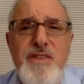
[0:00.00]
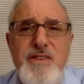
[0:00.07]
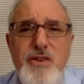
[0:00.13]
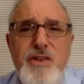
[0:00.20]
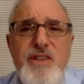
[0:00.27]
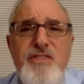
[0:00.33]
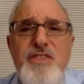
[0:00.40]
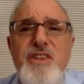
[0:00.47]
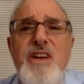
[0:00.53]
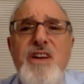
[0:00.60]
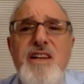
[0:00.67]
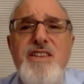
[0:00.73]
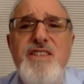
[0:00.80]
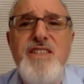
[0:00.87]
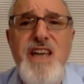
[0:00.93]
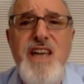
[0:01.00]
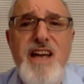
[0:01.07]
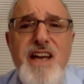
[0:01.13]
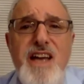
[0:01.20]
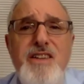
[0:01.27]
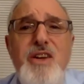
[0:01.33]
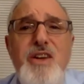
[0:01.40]
Turkish synagogue in
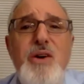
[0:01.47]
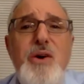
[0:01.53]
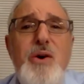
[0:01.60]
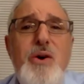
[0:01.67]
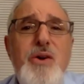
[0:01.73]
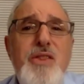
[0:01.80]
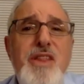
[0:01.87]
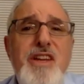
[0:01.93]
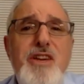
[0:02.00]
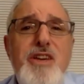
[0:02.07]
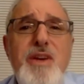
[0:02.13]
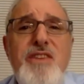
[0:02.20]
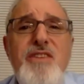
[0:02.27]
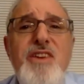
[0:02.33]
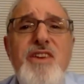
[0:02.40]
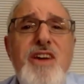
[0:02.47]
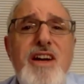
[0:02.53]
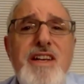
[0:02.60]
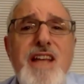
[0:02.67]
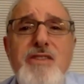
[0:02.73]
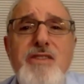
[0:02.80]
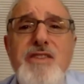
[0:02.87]
Seattle or than the Greek
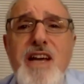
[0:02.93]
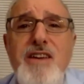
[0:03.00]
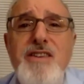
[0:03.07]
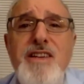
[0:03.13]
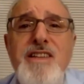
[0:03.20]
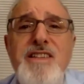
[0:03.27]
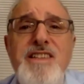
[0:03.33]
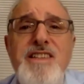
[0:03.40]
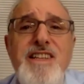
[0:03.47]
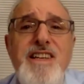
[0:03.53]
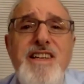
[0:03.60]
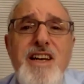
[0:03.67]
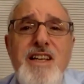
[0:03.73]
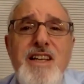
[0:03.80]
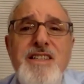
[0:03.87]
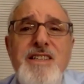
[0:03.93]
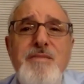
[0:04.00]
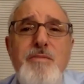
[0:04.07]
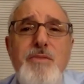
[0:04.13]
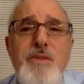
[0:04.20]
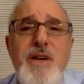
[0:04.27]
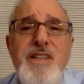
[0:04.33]
synagogue downtown on, on
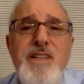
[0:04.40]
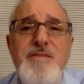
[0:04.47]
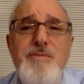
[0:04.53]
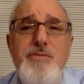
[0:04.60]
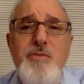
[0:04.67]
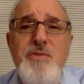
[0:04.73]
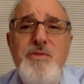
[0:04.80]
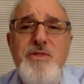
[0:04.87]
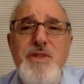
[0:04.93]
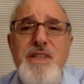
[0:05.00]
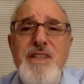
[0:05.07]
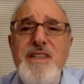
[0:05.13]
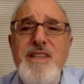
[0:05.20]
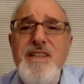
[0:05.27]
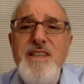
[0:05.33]
the, uh, Broome Street.